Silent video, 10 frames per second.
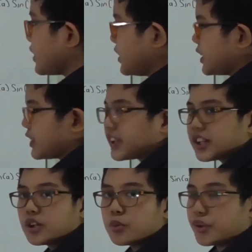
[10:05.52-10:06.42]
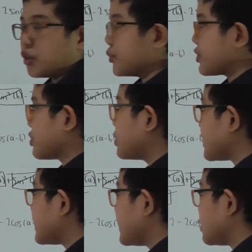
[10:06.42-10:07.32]
And then in here, we're almost
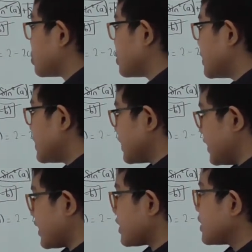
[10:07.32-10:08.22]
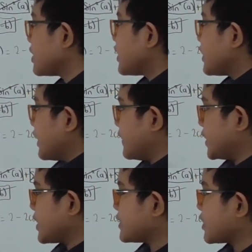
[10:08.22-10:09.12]
going into there. And
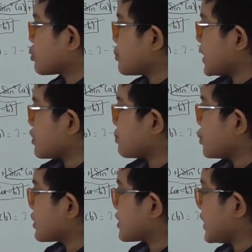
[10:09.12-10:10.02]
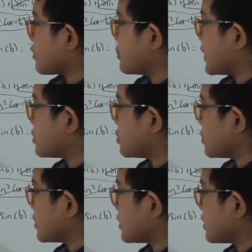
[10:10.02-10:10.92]
then let's just minus both sides by 2.